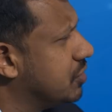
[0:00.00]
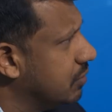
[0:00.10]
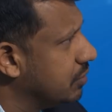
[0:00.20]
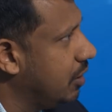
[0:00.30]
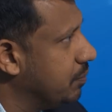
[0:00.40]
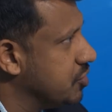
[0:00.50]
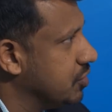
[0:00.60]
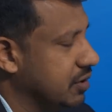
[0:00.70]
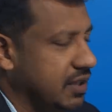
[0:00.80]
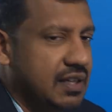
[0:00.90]
growth
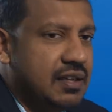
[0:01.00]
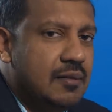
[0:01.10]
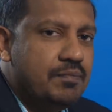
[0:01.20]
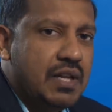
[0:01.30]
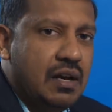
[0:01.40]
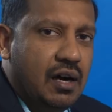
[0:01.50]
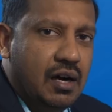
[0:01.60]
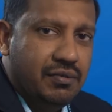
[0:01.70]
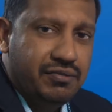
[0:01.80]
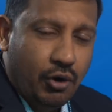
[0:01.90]
opportunity
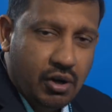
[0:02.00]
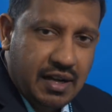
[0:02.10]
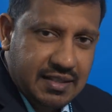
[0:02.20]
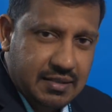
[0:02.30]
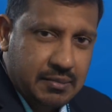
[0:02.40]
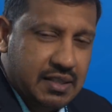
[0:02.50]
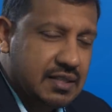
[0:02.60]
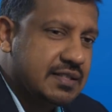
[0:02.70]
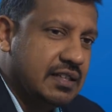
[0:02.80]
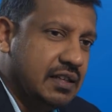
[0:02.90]
for
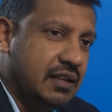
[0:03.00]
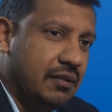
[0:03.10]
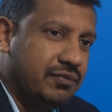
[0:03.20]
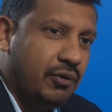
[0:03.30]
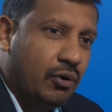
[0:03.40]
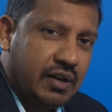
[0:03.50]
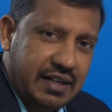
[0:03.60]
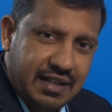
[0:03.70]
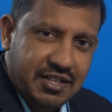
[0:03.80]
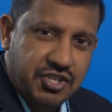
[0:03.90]
customers, for
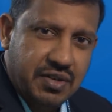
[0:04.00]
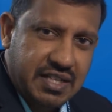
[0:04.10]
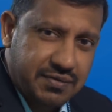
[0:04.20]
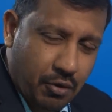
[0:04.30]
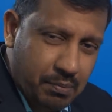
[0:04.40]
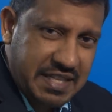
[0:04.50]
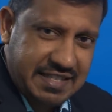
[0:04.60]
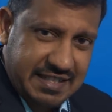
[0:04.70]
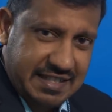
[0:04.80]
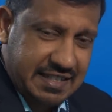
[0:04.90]
industries, for
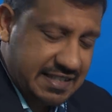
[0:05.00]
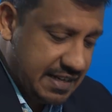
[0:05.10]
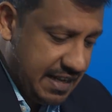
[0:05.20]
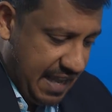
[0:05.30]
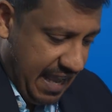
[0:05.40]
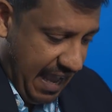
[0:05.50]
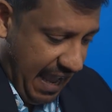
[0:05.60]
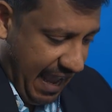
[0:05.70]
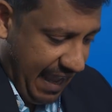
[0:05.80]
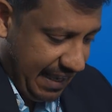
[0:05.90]
businesses.
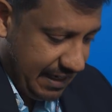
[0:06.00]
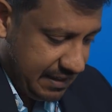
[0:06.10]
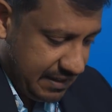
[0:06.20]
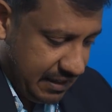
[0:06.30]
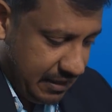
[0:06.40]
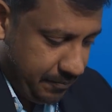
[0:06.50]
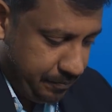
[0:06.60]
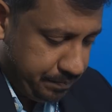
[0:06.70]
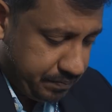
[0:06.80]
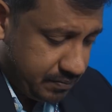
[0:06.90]
And
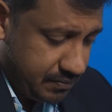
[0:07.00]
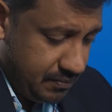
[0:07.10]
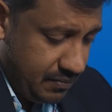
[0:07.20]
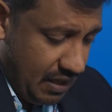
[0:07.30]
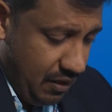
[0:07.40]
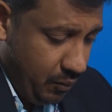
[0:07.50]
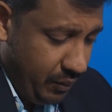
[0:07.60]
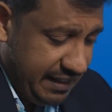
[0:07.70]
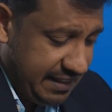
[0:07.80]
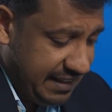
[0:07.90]

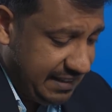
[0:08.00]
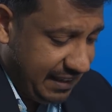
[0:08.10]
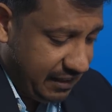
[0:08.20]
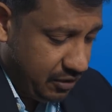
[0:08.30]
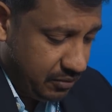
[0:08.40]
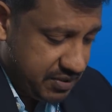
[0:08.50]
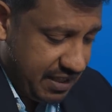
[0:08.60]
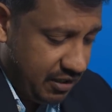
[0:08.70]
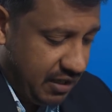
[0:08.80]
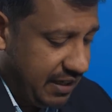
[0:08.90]
we think that, you know,
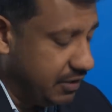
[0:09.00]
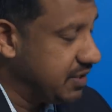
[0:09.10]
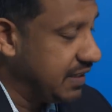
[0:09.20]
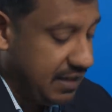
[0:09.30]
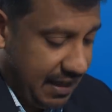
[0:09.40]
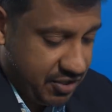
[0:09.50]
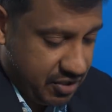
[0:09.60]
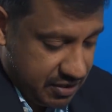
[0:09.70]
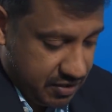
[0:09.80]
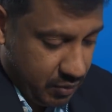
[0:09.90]
cellular IoT
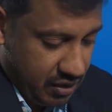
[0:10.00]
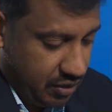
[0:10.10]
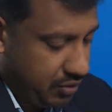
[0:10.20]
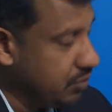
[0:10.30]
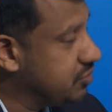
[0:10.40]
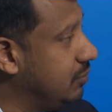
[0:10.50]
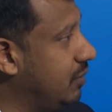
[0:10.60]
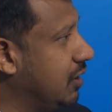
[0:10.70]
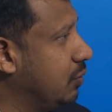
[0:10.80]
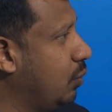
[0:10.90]
connections will grow to about